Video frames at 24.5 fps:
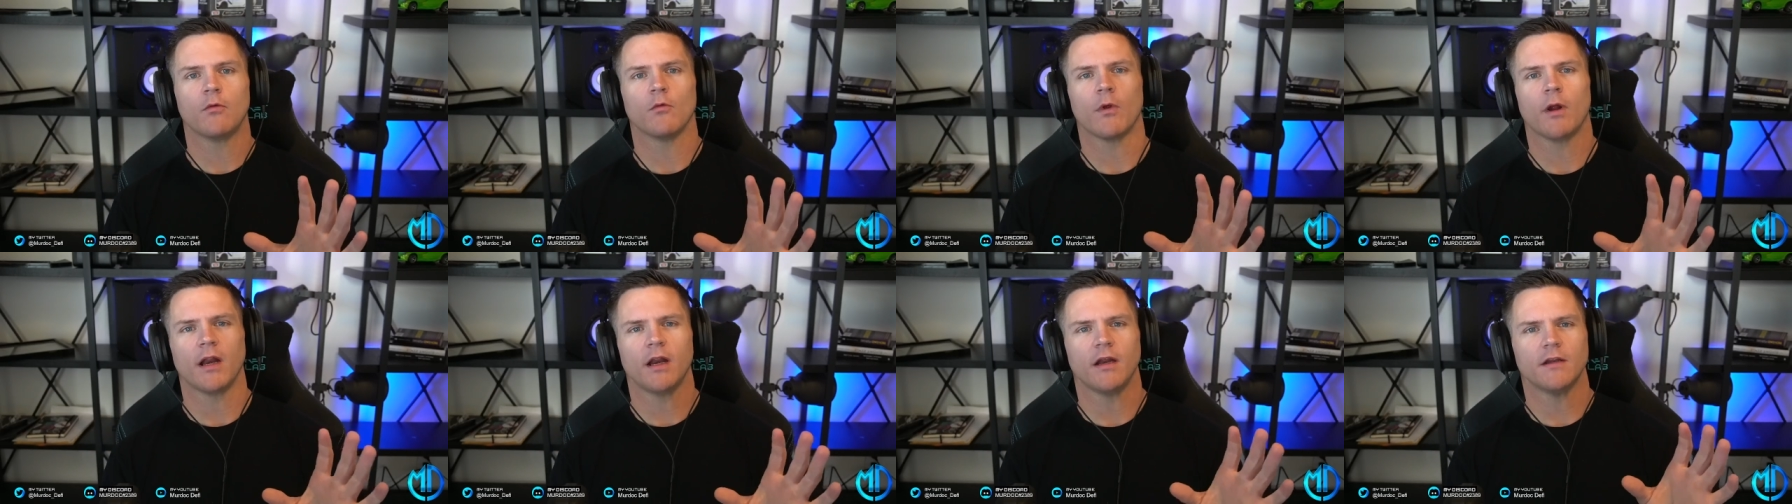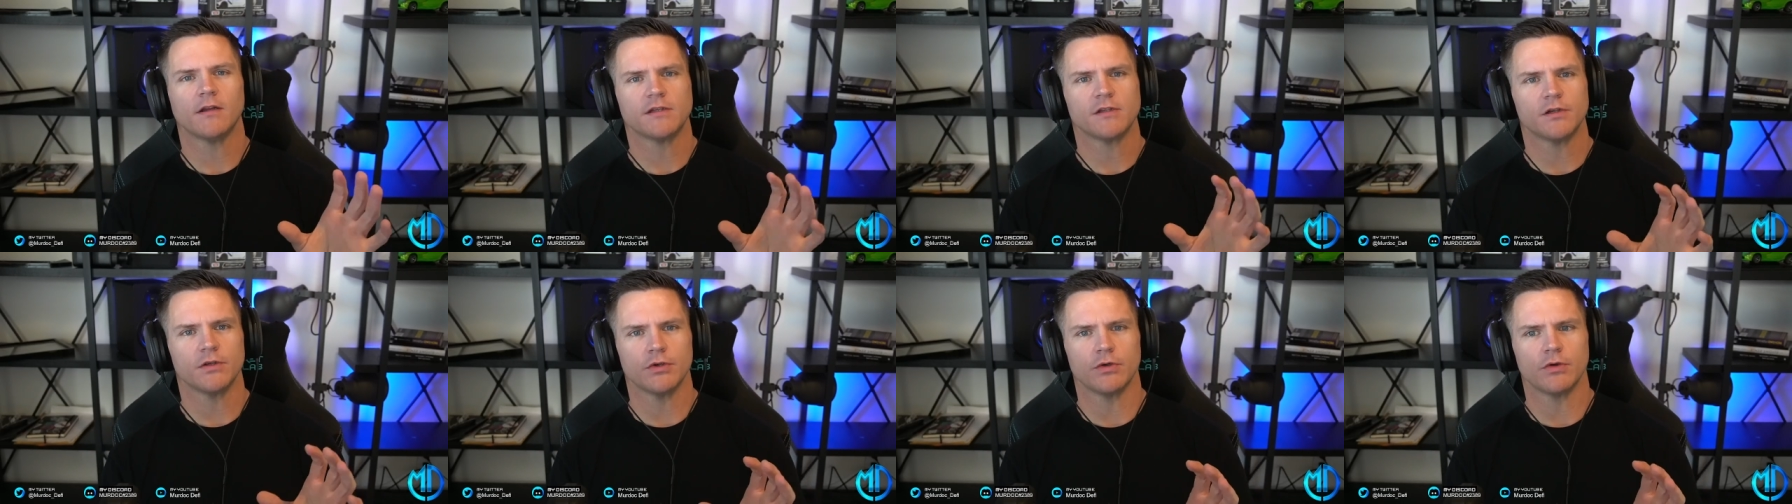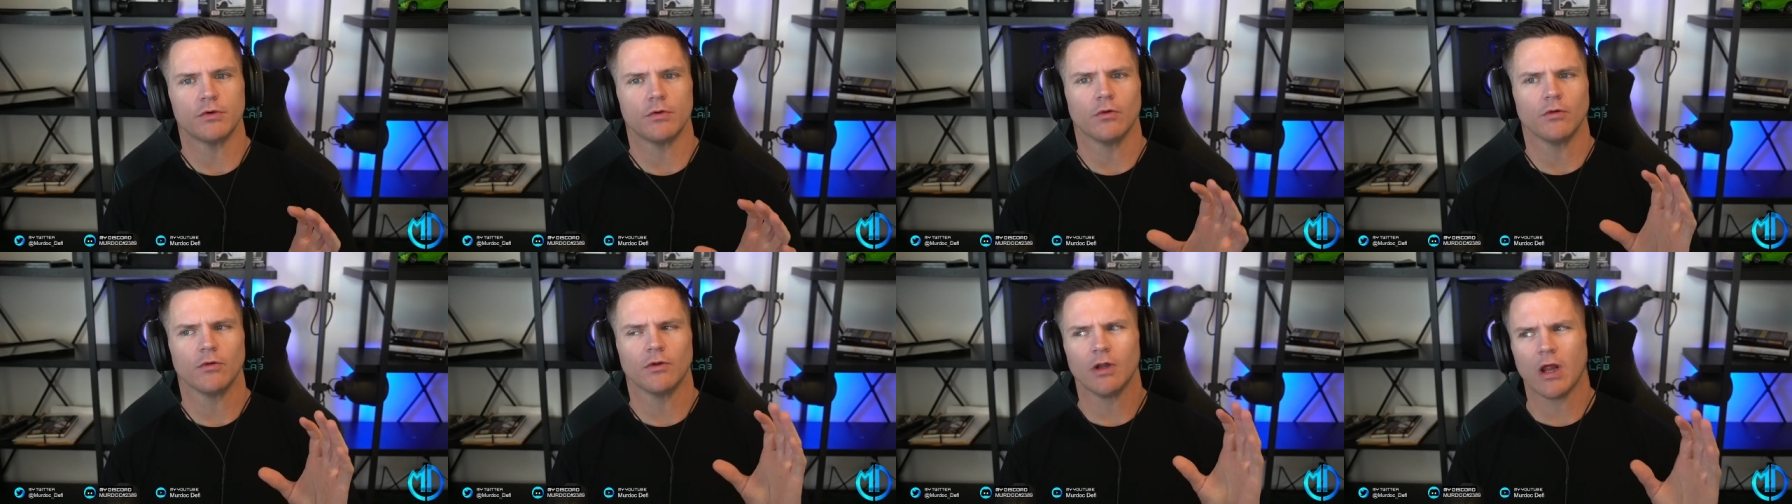ready
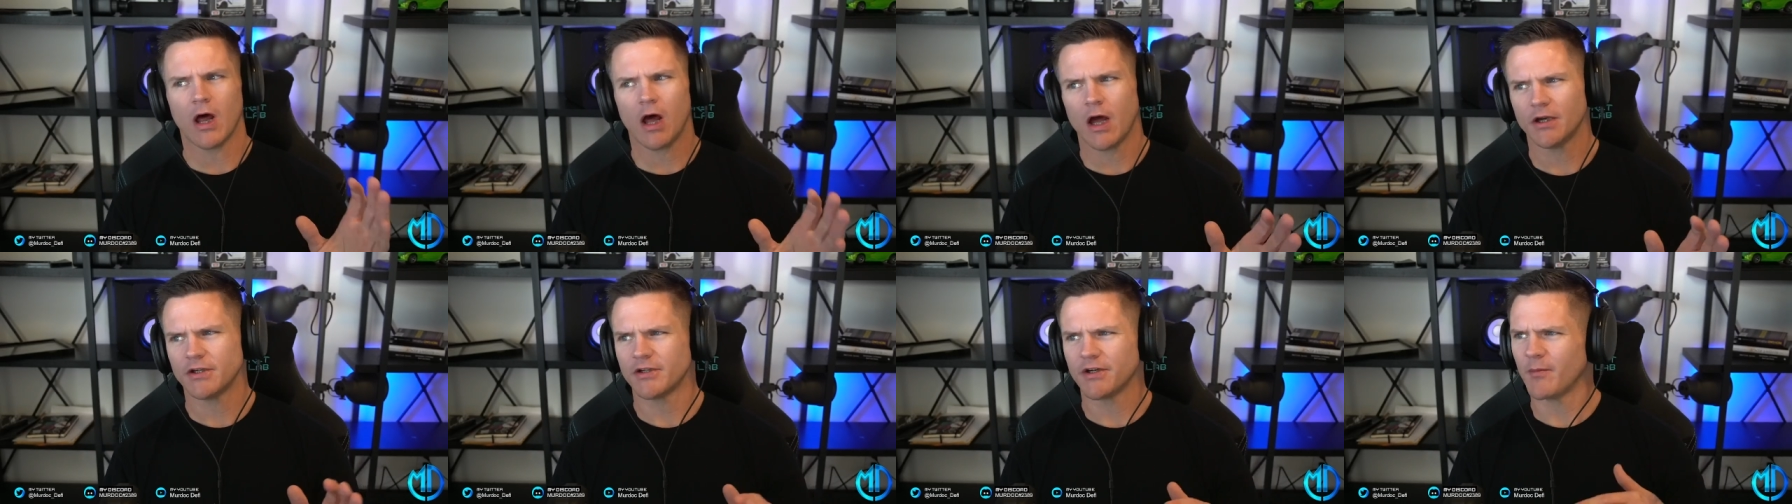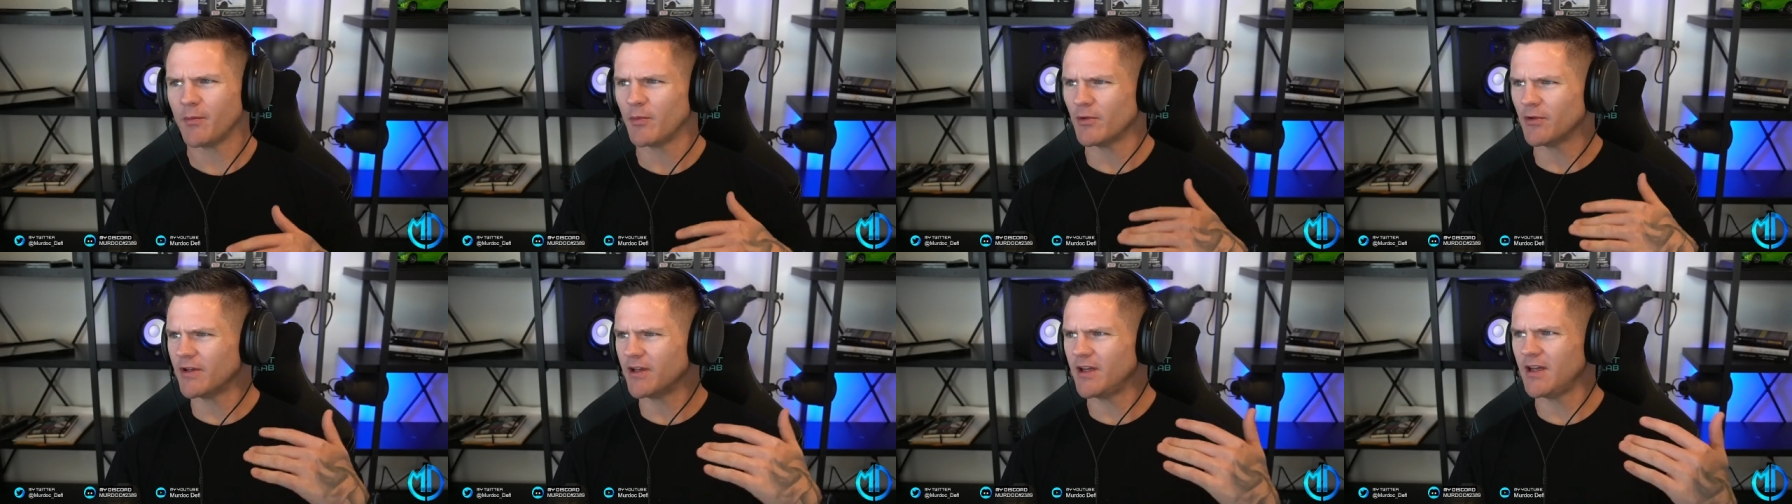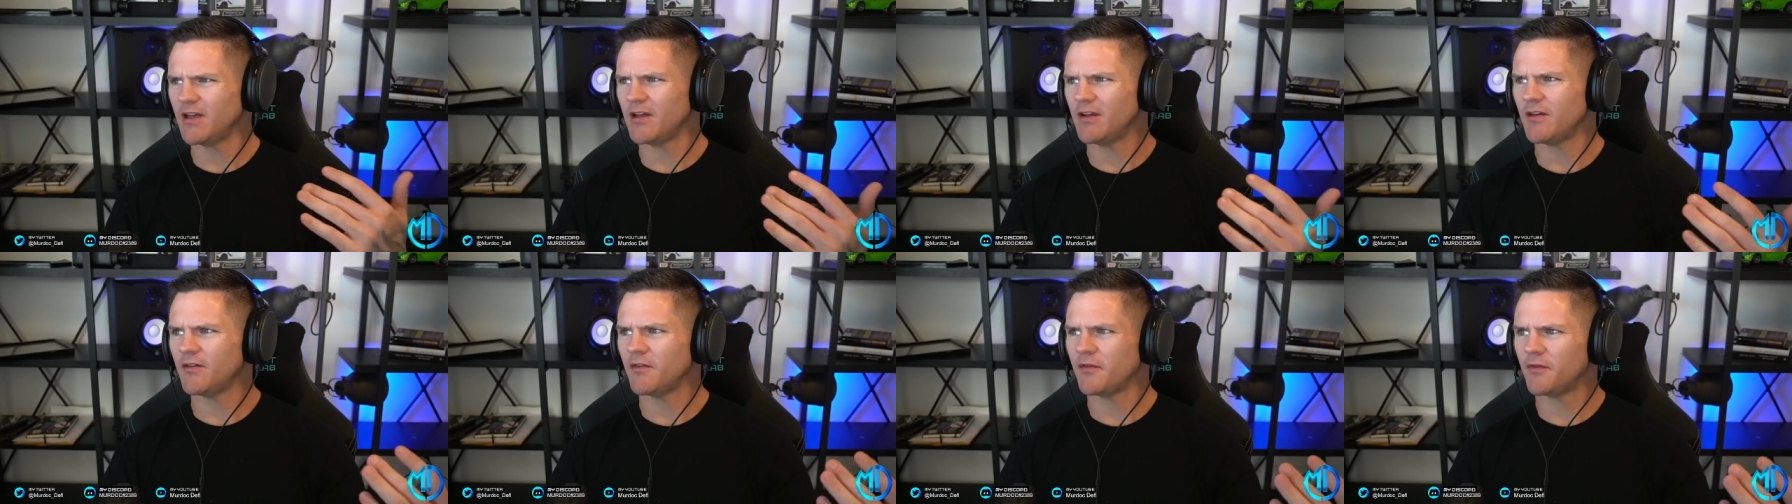to launch, I
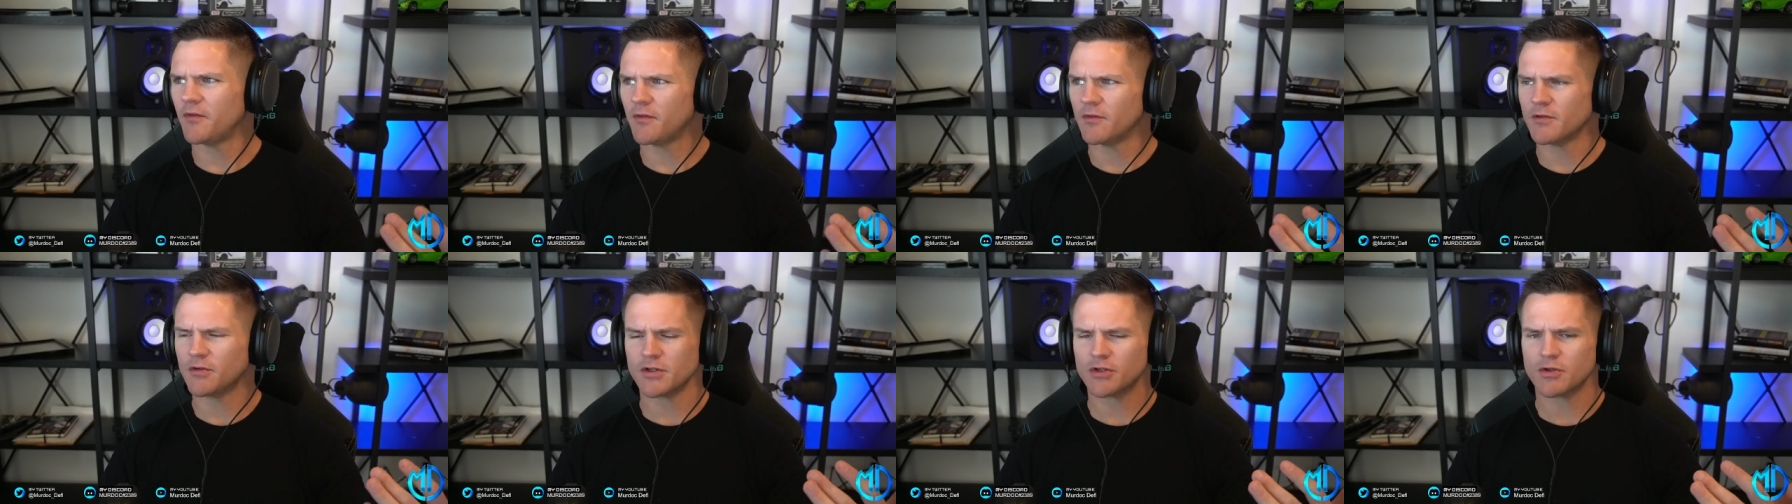believe,